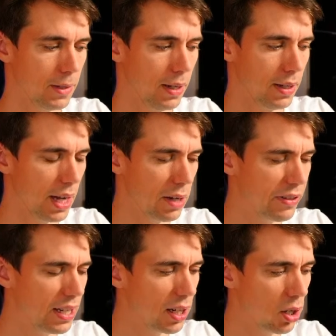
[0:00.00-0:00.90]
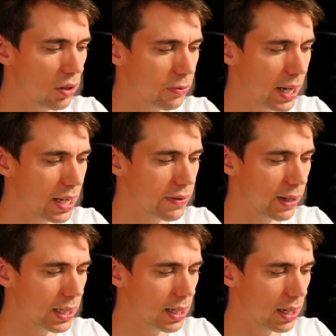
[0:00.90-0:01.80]
Yeah, I feel in a lot of ways
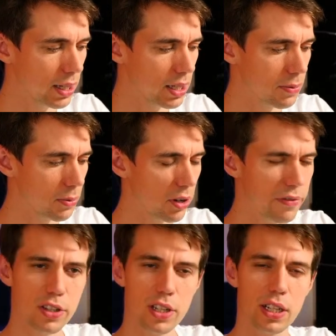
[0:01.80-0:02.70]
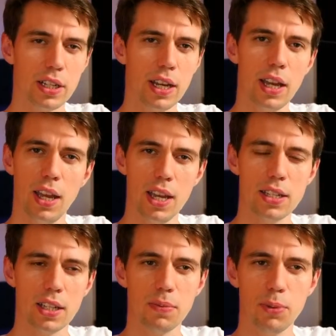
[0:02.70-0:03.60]
Vanikani is more efficient than
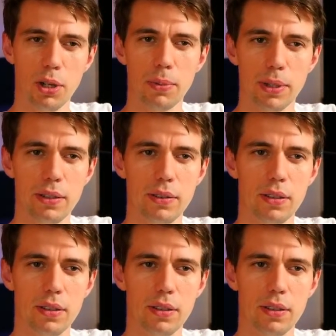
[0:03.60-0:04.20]
Hasik probably.